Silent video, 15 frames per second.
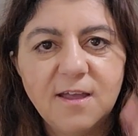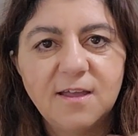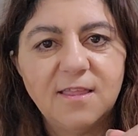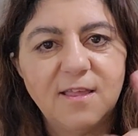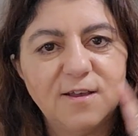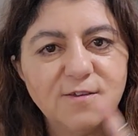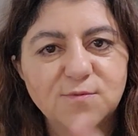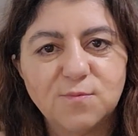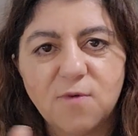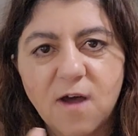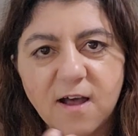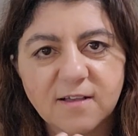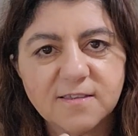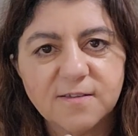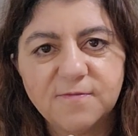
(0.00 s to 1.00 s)
There's
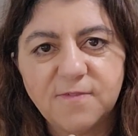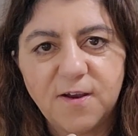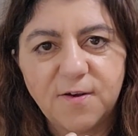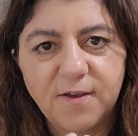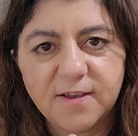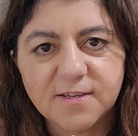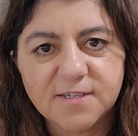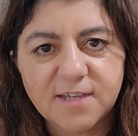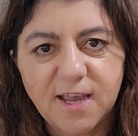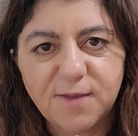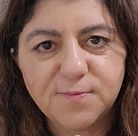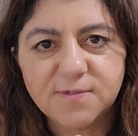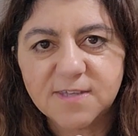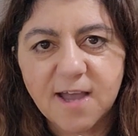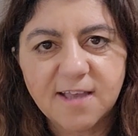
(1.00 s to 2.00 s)
rocks of varying
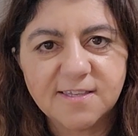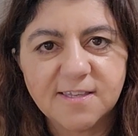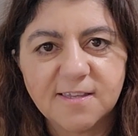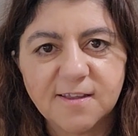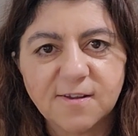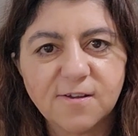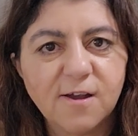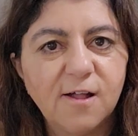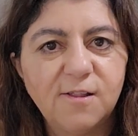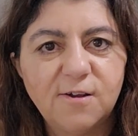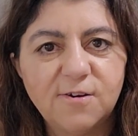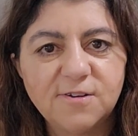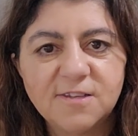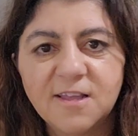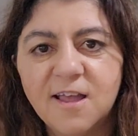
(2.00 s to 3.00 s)
shapes, sizes, and
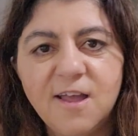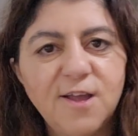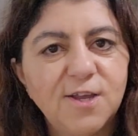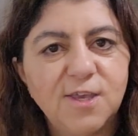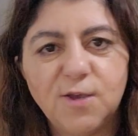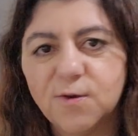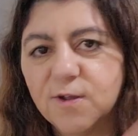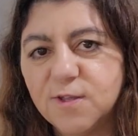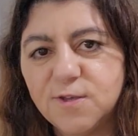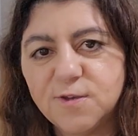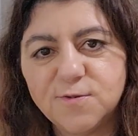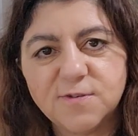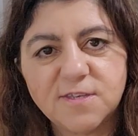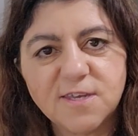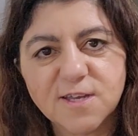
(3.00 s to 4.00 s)
colors. You can
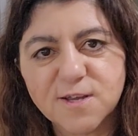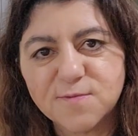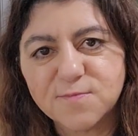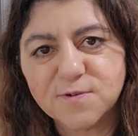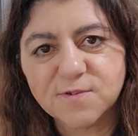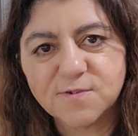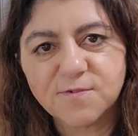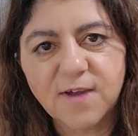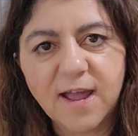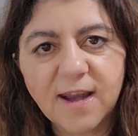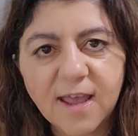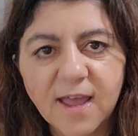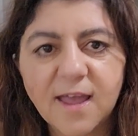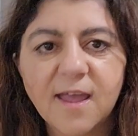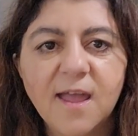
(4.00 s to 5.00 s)
use decomposed
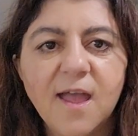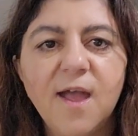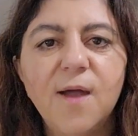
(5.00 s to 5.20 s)
granite.